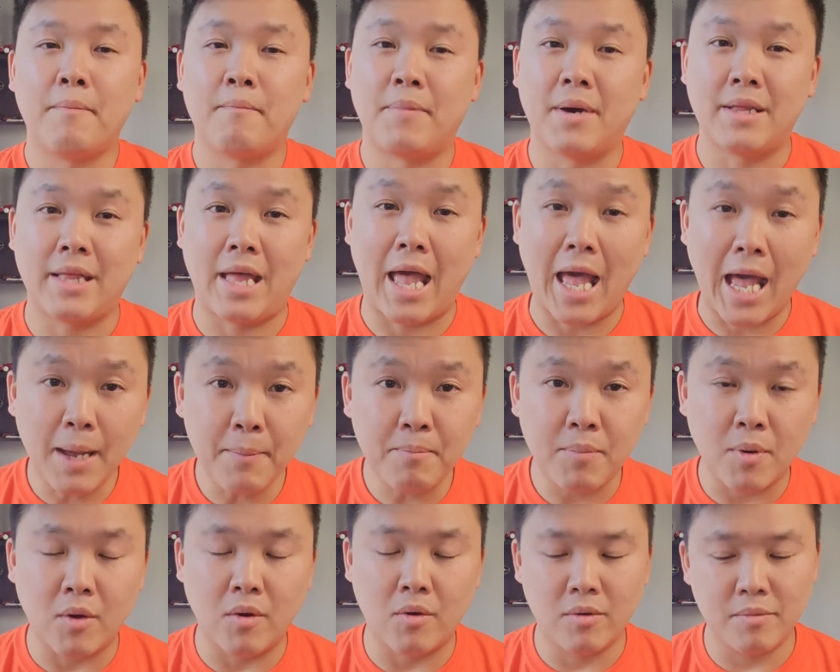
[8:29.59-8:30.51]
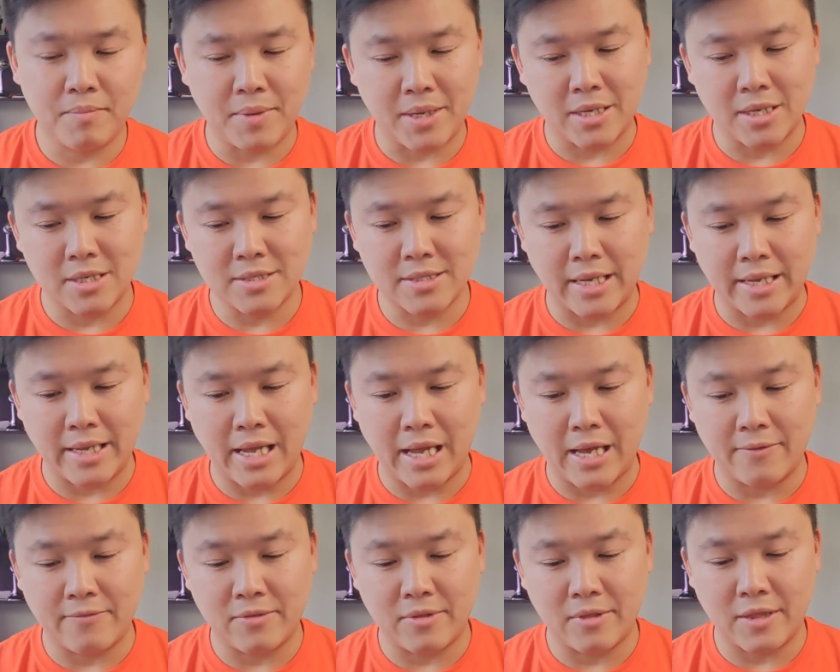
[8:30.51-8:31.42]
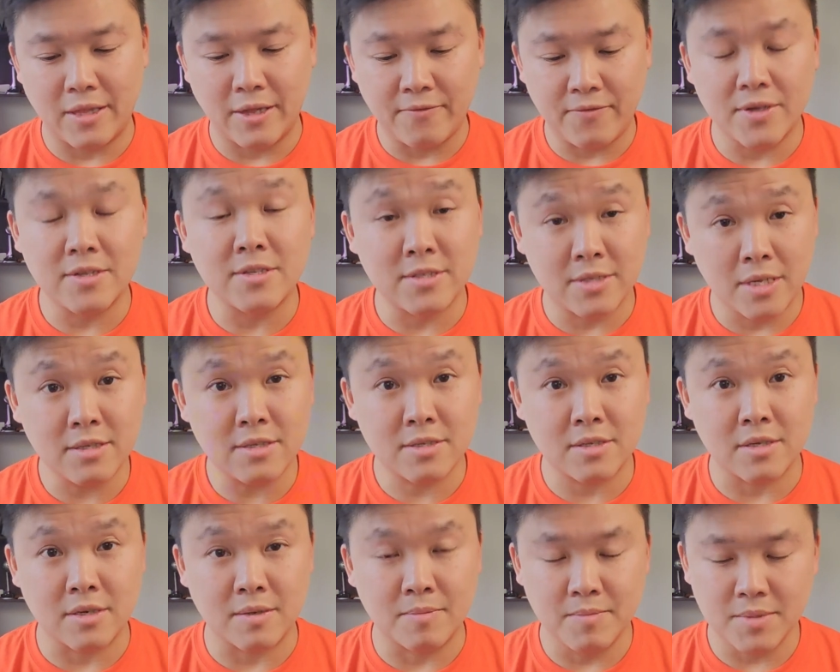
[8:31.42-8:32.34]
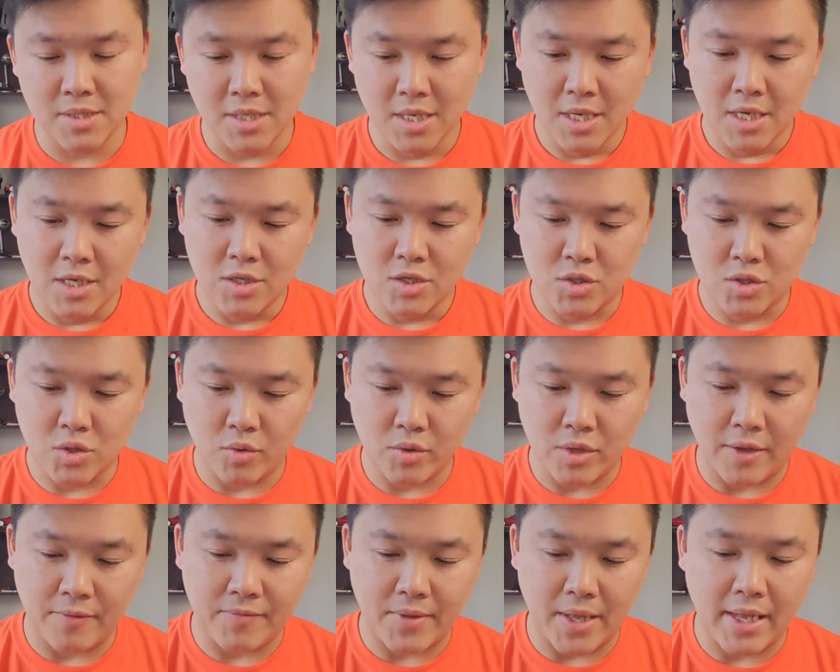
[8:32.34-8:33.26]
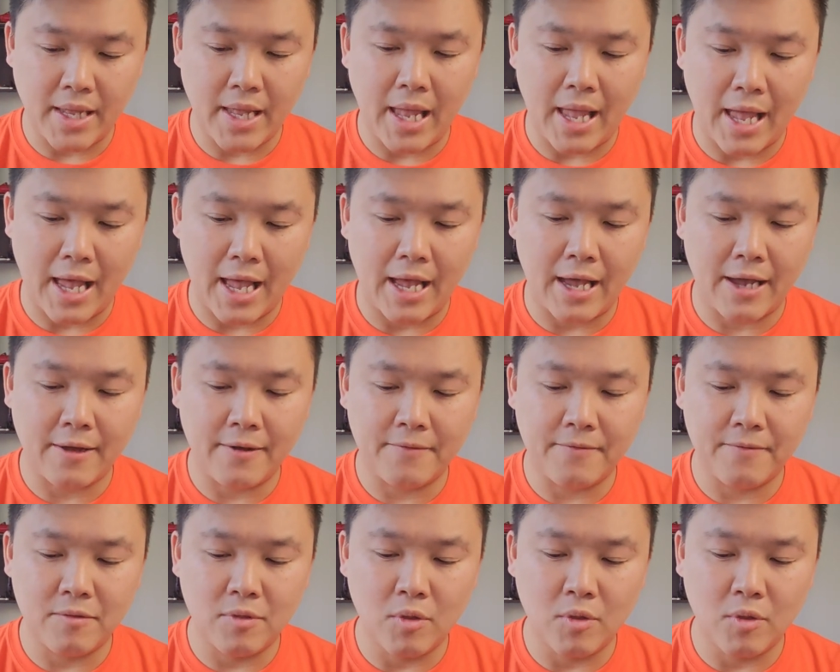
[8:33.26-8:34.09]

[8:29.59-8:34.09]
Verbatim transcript: But Apple, because they have different systems, so if they have